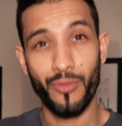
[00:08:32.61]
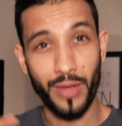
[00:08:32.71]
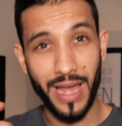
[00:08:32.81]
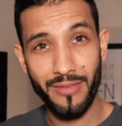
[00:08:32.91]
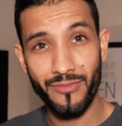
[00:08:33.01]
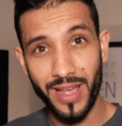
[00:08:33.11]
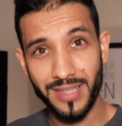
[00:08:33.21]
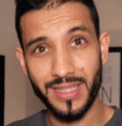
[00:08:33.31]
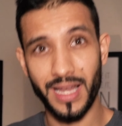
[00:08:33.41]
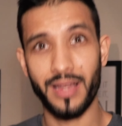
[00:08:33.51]
for that
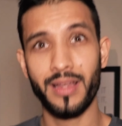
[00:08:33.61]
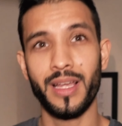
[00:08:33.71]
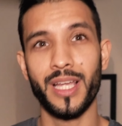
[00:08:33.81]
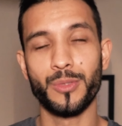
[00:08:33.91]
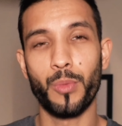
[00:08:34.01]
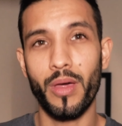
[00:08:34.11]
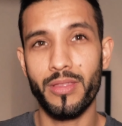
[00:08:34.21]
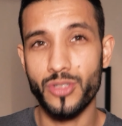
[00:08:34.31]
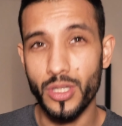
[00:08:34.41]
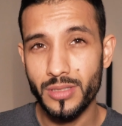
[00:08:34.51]
investor is
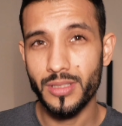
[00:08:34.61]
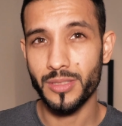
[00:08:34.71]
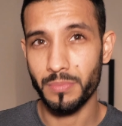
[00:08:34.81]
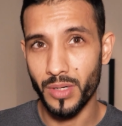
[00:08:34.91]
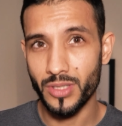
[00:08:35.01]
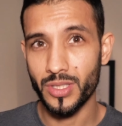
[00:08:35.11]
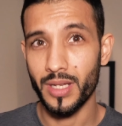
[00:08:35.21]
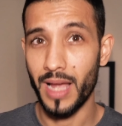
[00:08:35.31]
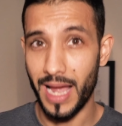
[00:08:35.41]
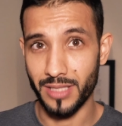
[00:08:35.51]
worth just as much
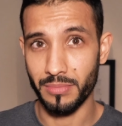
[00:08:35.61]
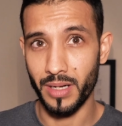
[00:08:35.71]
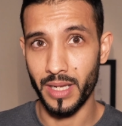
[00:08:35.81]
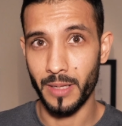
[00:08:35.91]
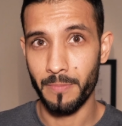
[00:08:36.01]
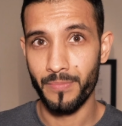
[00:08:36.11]
as money.